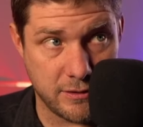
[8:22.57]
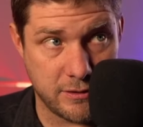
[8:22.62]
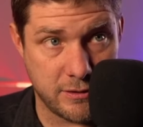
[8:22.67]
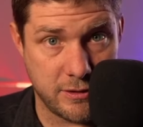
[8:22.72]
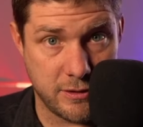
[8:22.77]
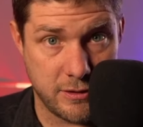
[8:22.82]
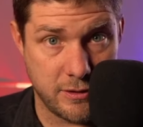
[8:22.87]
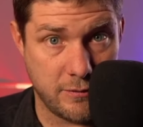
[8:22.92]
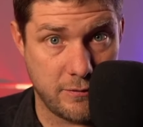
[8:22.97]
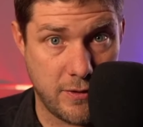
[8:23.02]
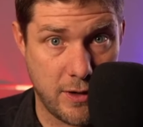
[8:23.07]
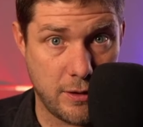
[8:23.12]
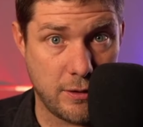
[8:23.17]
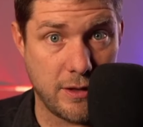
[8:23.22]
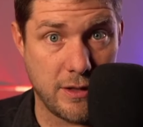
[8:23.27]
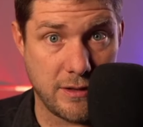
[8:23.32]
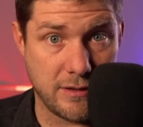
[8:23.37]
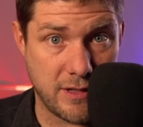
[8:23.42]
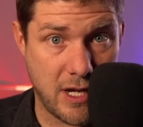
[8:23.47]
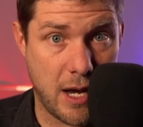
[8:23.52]
to the
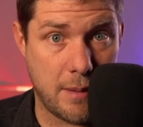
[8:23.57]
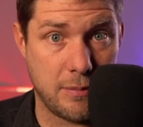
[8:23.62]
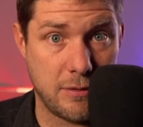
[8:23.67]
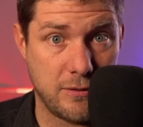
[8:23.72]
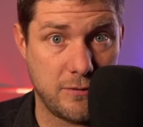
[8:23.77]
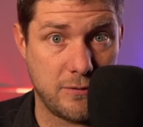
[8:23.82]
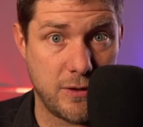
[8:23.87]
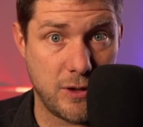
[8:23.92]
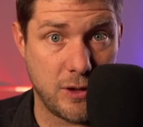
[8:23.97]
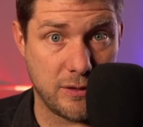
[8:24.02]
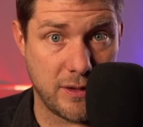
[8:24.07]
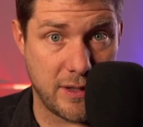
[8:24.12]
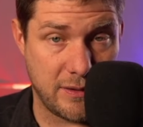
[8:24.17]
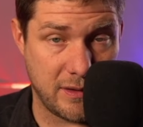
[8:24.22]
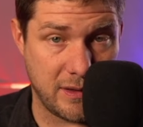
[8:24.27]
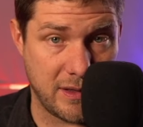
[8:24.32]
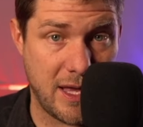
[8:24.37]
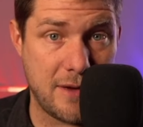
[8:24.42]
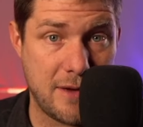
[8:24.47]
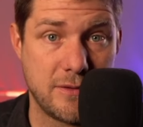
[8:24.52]
very top of the field and
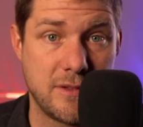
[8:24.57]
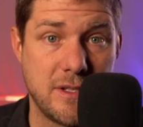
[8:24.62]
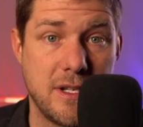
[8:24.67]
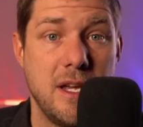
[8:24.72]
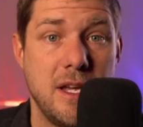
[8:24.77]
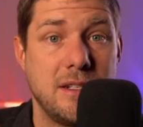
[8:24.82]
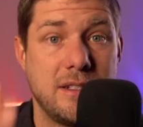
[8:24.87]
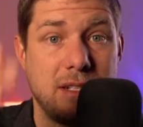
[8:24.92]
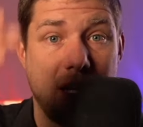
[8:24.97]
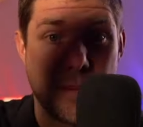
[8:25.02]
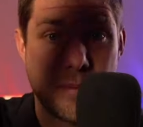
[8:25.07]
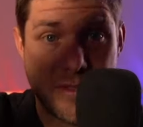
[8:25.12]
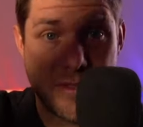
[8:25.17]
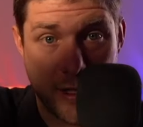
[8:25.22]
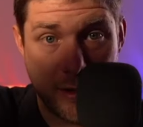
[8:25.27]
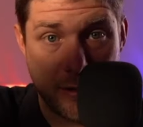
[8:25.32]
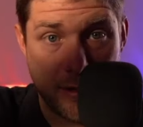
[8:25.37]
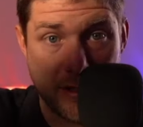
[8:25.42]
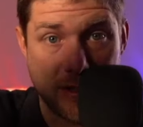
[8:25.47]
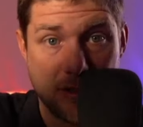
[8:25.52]
left. Top
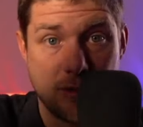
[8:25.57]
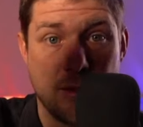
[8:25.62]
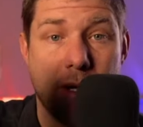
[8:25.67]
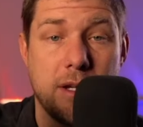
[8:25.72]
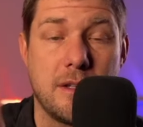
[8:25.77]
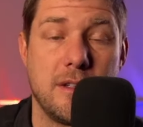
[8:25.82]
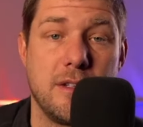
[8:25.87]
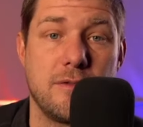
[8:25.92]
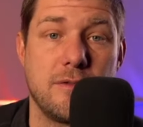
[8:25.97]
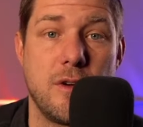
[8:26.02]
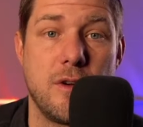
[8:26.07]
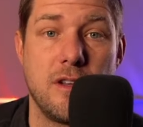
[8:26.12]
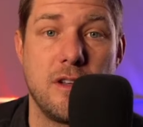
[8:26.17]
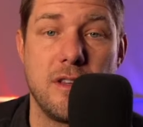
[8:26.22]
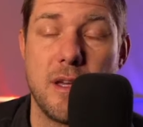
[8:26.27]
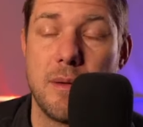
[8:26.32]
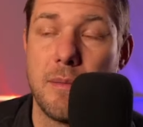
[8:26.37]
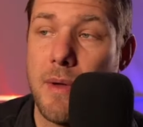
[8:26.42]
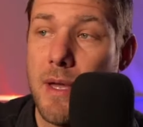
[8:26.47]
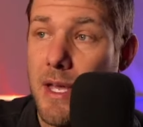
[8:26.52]
center is directly in front of
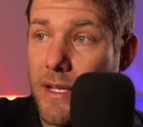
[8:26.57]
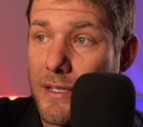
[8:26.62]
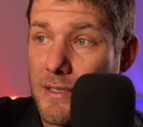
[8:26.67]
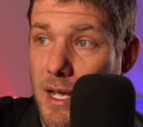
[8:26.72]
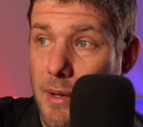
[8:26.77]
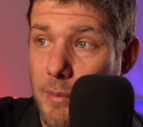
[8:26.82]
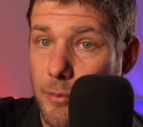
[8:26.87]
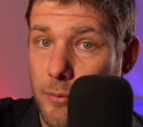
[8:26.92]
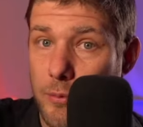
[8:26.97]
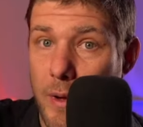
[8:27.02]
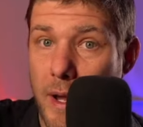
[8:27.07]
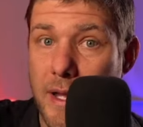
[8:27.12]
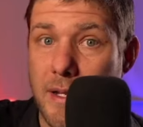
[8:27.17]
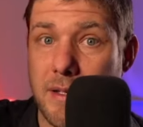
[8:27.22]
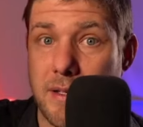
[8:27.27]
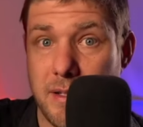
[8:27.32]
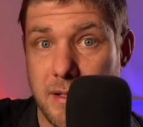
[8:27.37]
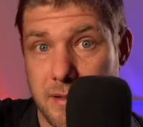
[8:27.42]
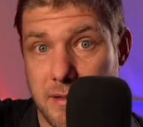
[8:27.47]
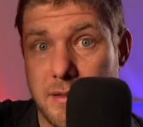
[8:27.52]
them. Top right
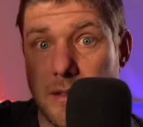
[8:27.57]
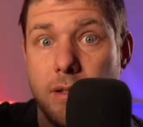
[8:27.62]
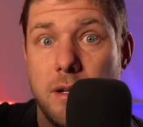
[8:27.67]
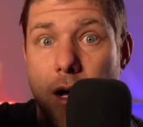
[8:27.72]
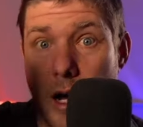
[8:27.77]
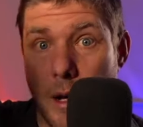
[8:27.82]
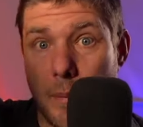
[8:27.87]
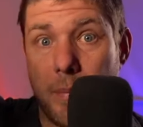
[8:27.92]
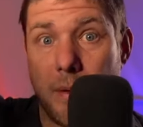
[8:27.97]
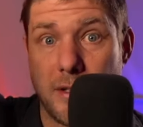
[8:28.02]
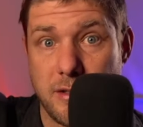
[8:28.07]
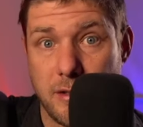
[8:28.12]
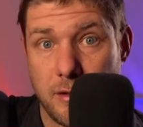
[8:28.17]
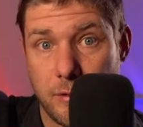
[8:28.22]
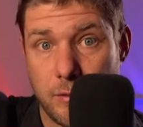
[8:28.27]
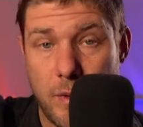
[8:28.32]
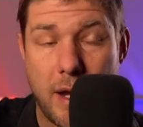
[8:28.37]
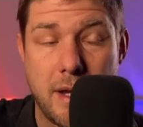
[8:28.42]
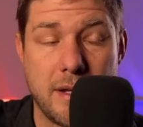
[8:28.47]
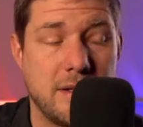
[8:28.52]
is up and to the
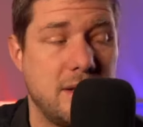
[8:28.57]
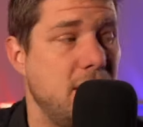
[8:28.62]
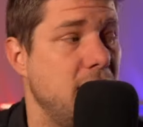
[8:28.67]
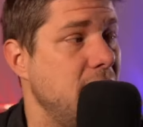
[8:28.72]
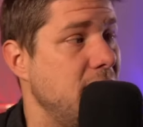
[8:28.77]
right.